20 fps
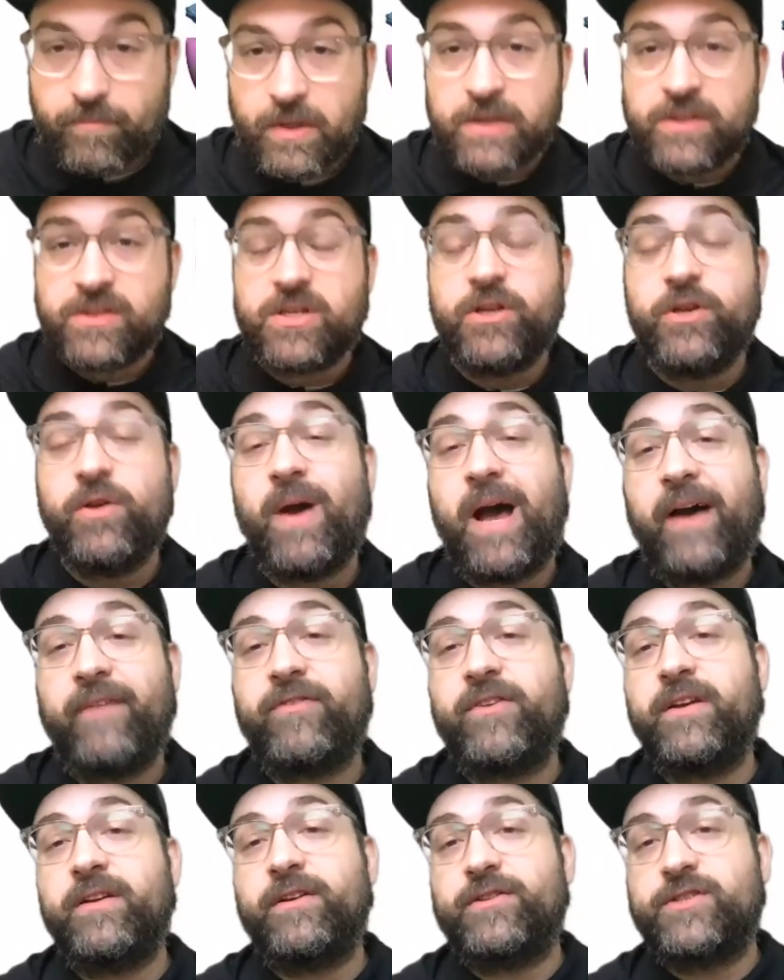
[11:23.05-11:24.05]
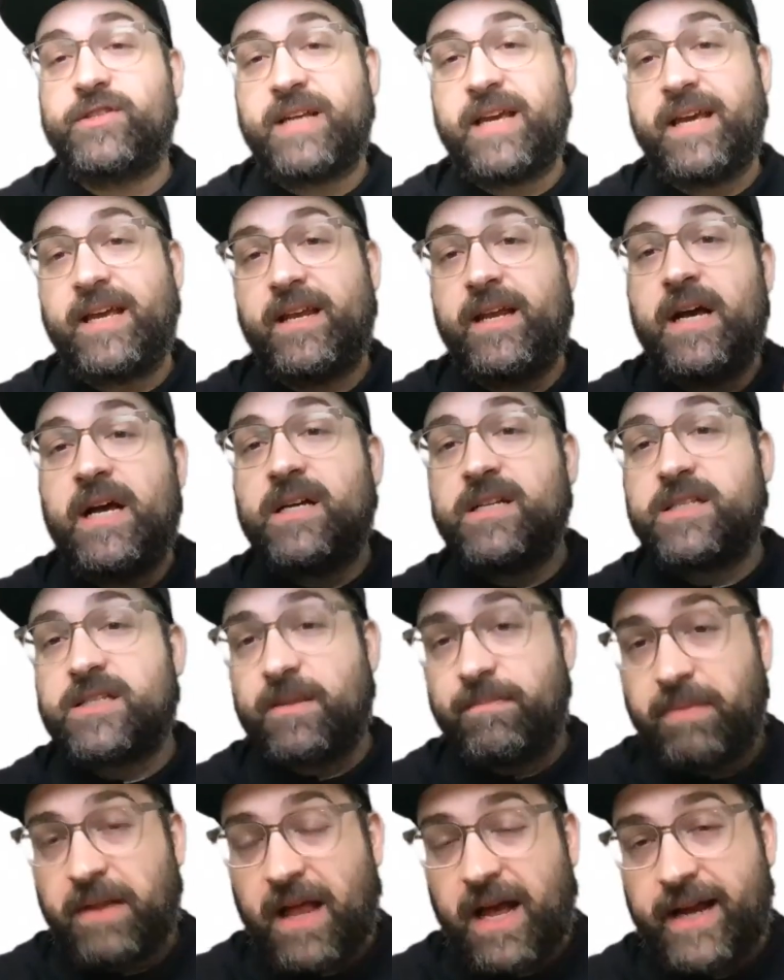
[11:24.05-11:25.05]
So you have to understand
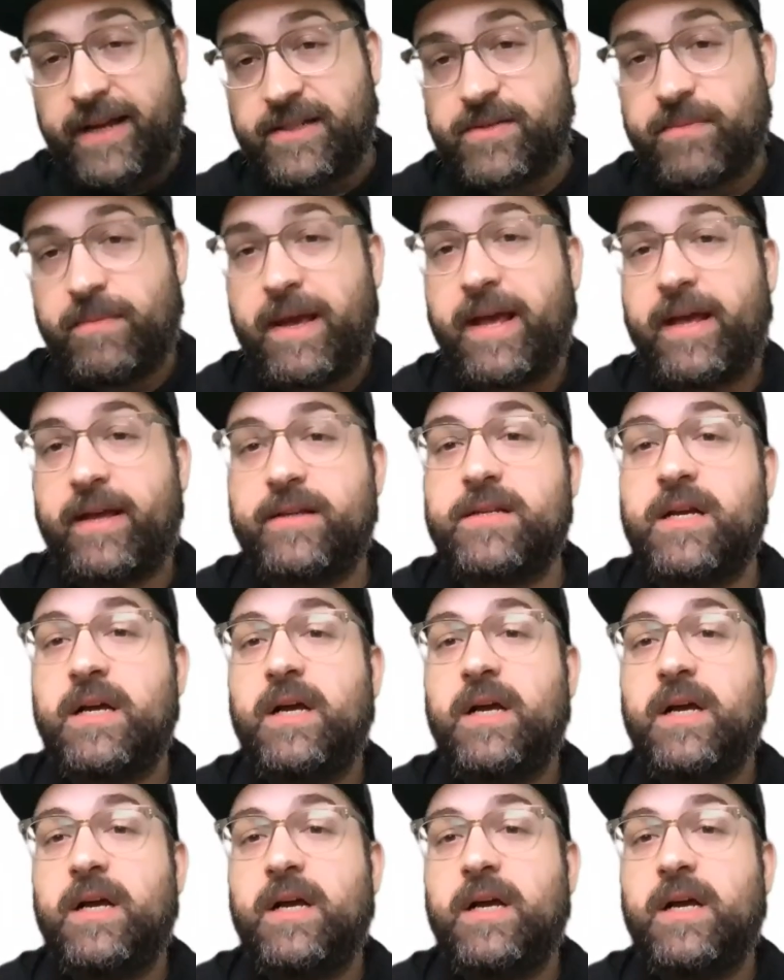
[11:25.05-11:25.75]
supply and demand.